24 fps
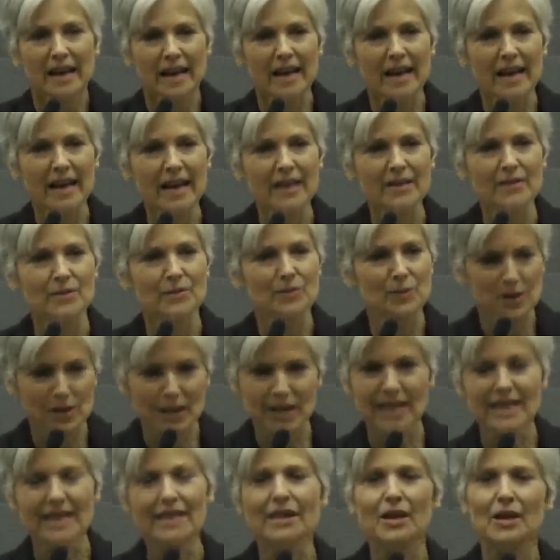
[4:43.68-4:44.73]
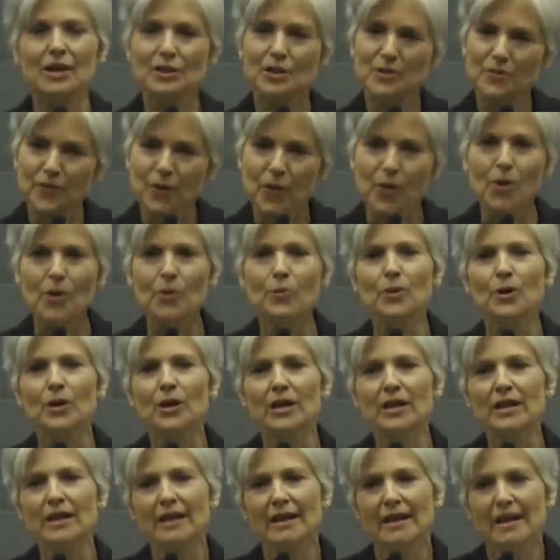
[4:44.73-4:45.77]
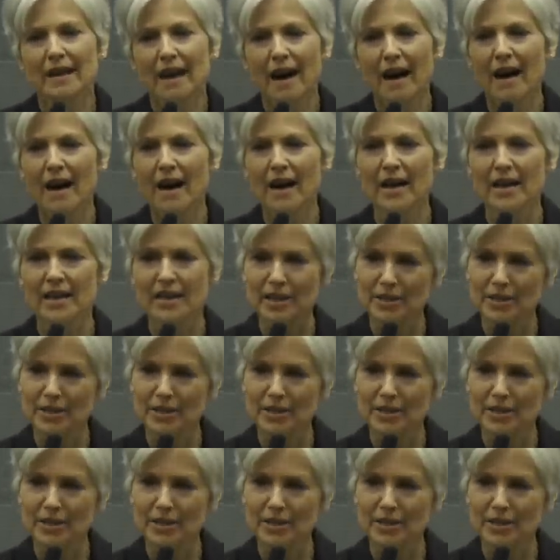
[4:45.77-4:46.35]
and lead us forward uh,